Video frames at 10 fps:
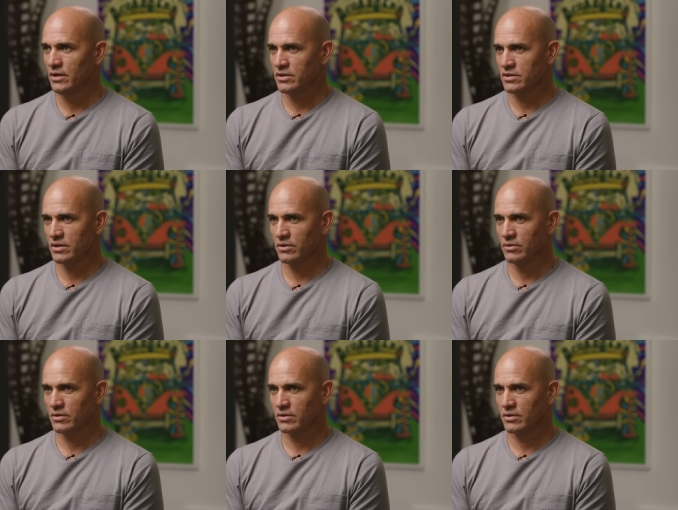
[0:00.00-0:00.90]

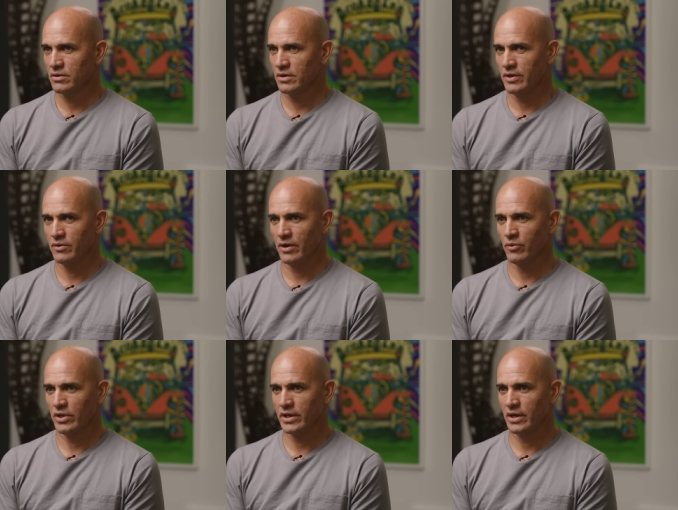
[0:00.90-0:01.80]
So I, I
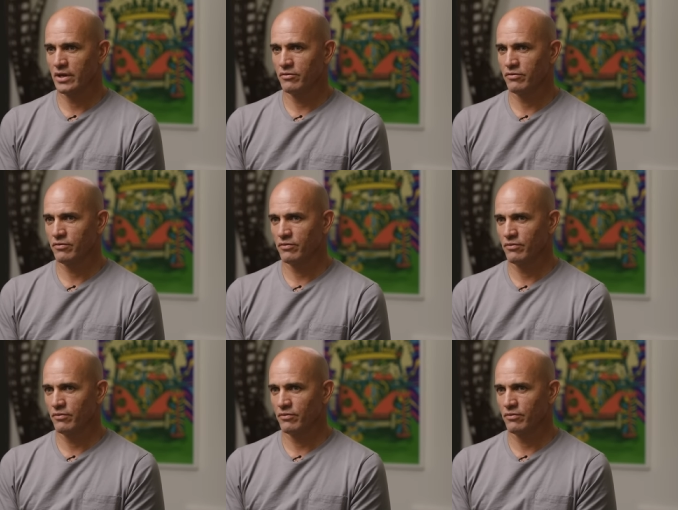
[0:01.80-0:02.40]
really kind of